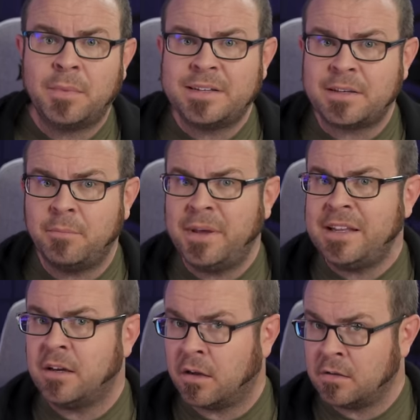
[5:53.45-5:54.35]
but
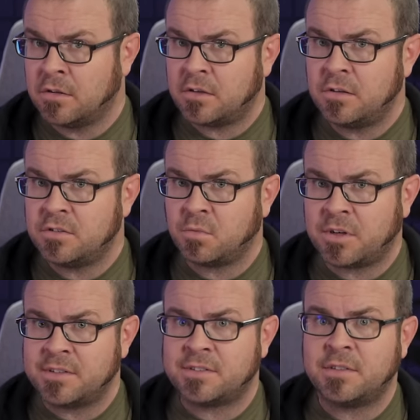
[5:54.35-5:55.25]
many onlookers were
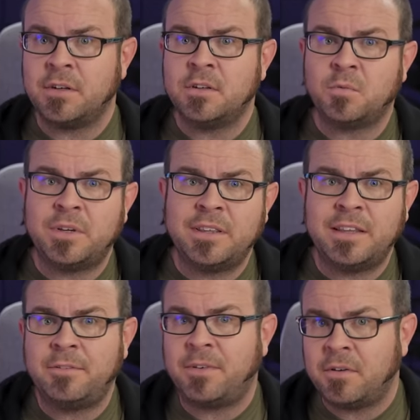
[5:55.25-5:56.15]
concerned when
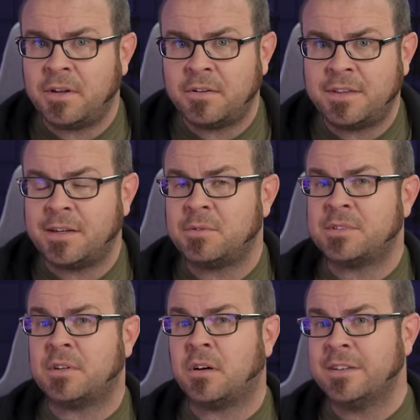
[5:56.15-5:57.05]
they found out that it
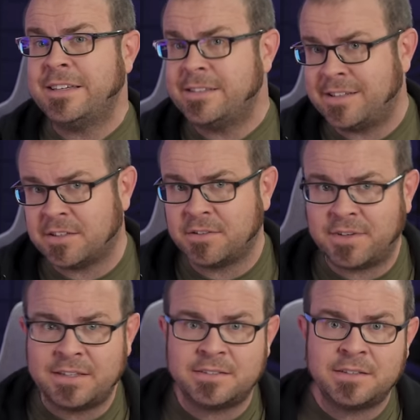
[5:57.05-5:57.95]
was an all-Intel
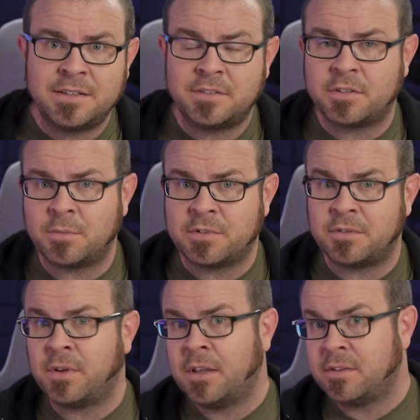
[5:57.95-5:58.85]
device in terms
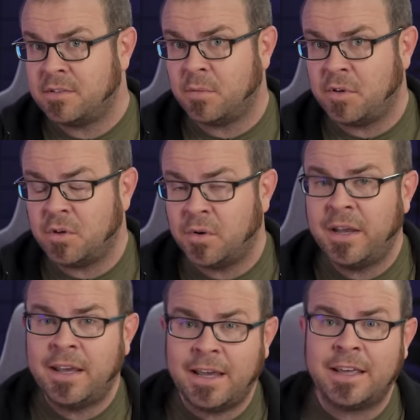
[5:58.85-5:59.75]
of the CPU
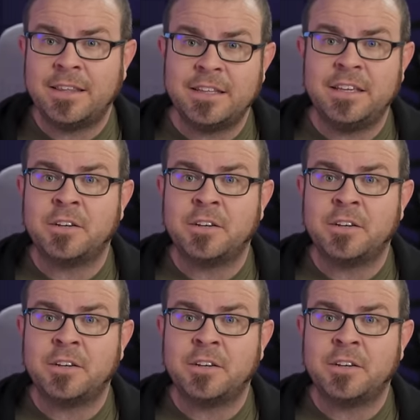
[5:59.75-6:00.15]
and the